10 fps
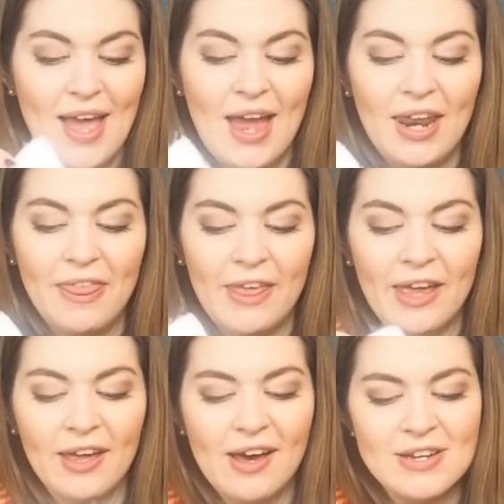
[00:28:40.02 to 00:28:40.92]

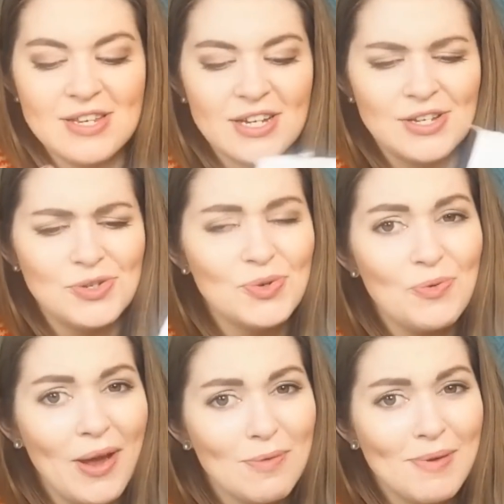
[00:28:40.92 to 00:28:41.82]
anything, I do
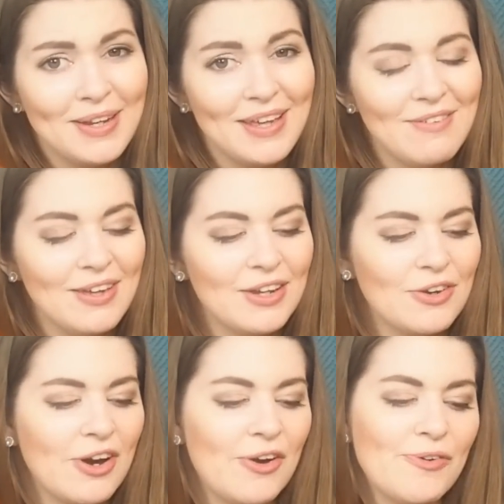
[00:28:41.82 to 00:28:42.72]
recommend giving it a
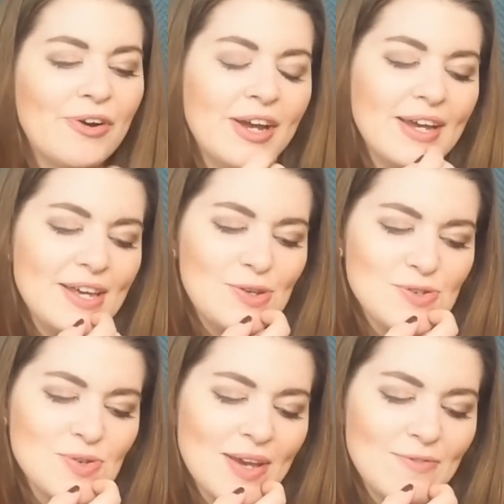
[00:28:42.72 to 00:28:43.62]
go. You
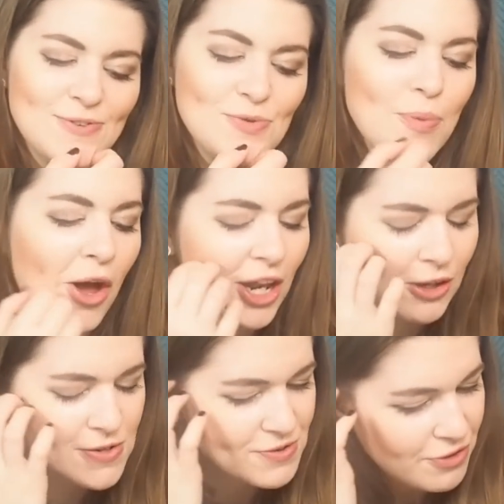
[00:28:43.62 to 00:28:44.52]
don't have to buy a
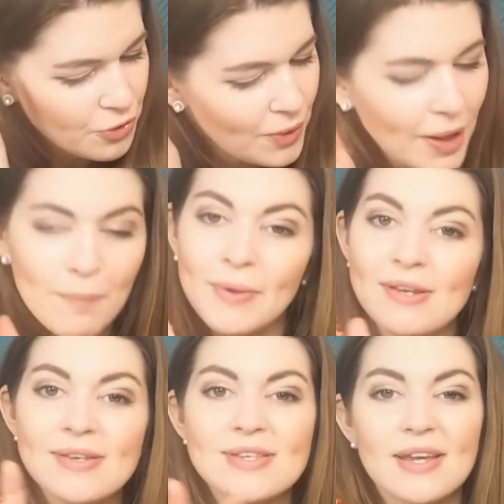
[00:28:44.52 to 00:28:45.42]
lot of
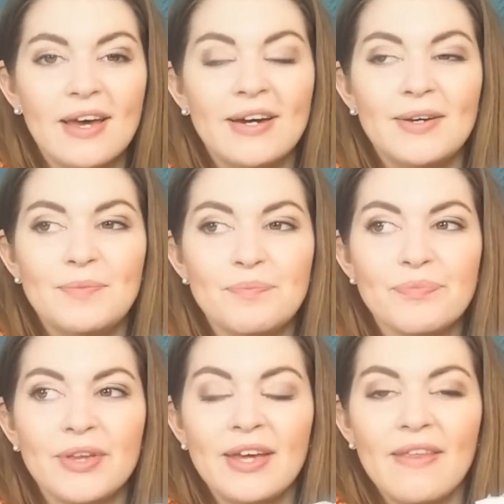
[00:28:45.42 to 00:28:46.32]
equipment.
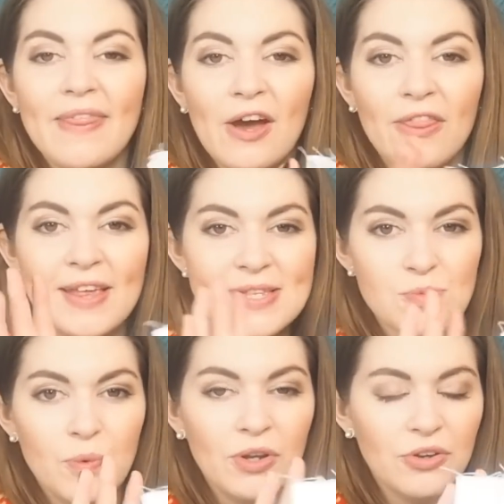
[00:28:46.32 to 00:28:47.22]
There are these
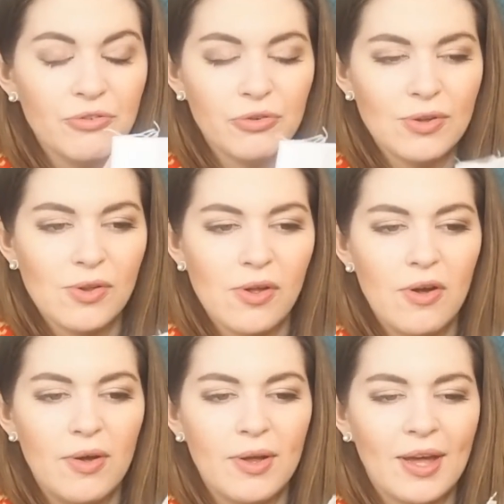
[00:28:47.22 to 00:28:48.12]
wonderful
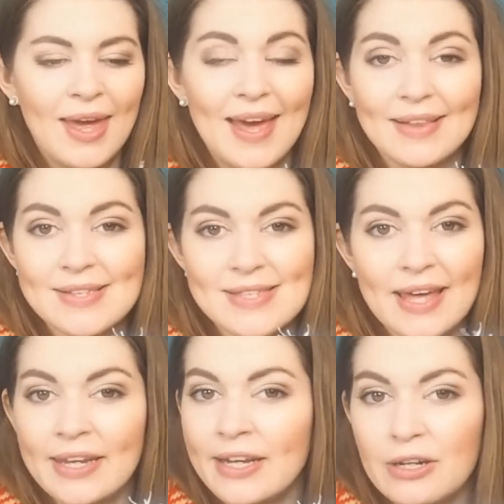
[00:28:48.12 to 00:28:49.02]
kits
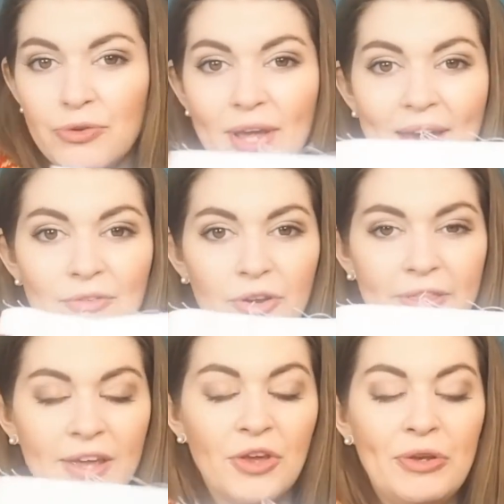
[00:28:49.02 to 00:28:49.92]
that include
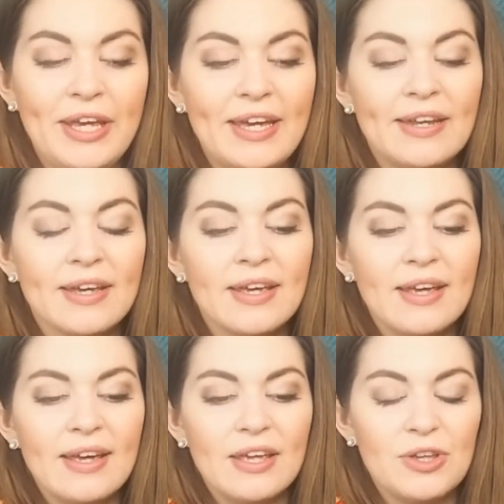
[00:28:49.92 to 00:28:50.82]
everything you need.
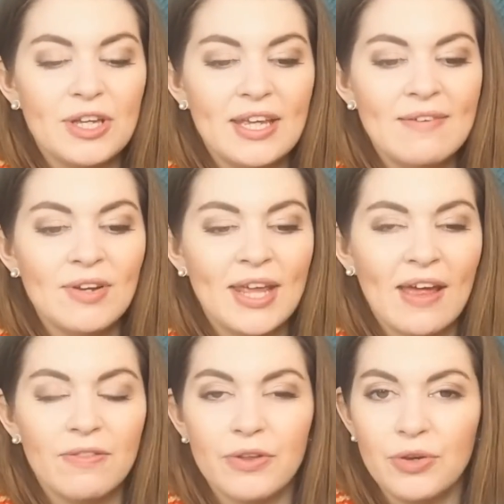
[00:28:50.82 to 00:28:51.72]
You can even
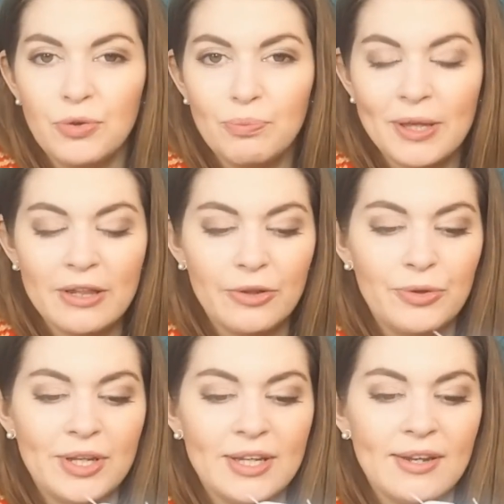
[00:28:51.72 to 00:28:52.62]
get the hoop
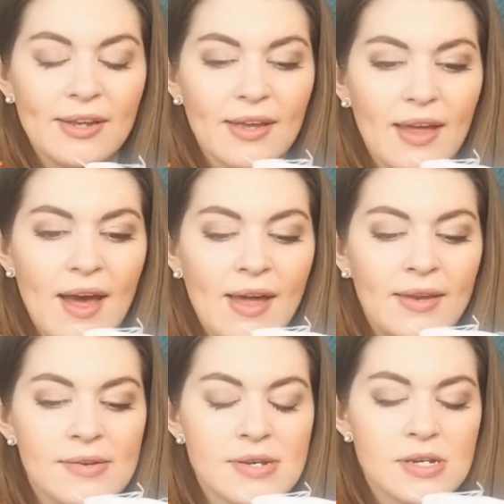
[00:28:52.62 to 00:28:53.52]
included,
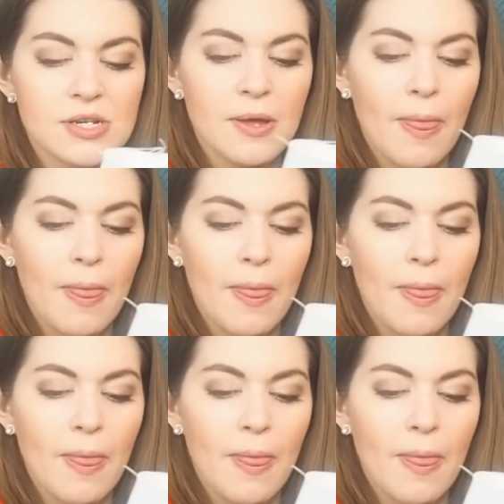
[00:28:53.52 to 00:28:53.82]
and